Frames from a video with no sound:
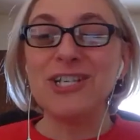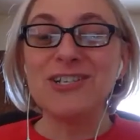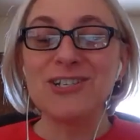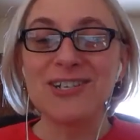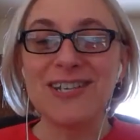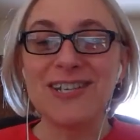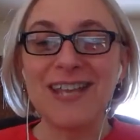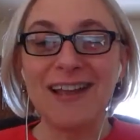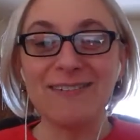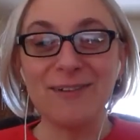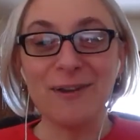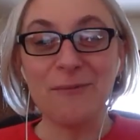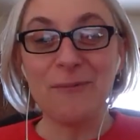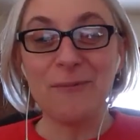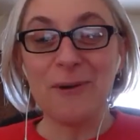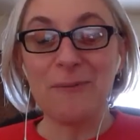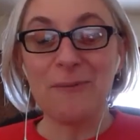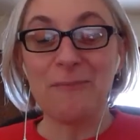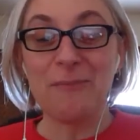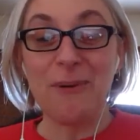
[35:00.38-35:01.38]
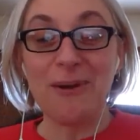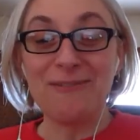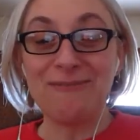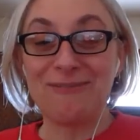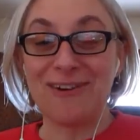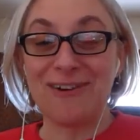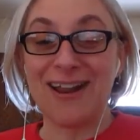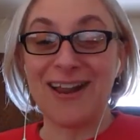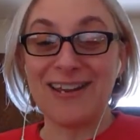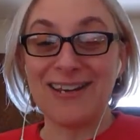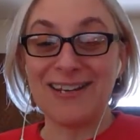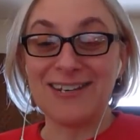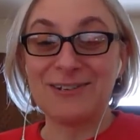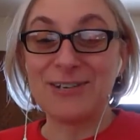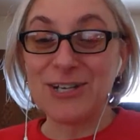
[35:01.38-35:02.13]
just had that one boyfriend.